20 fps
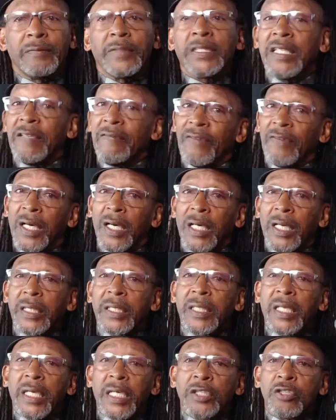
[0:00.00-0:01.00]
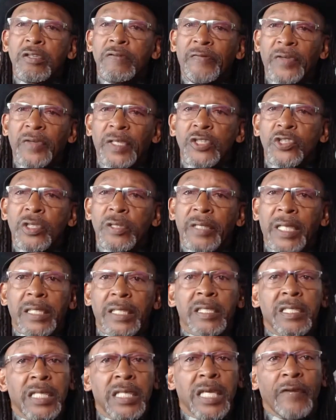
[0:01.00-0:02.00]
divine intervention that
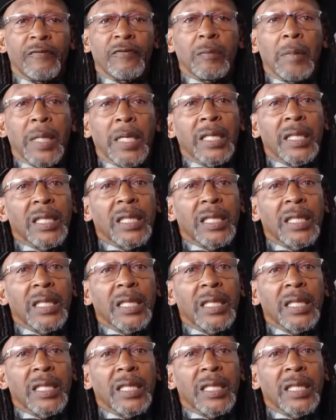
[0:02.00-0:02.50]
saved my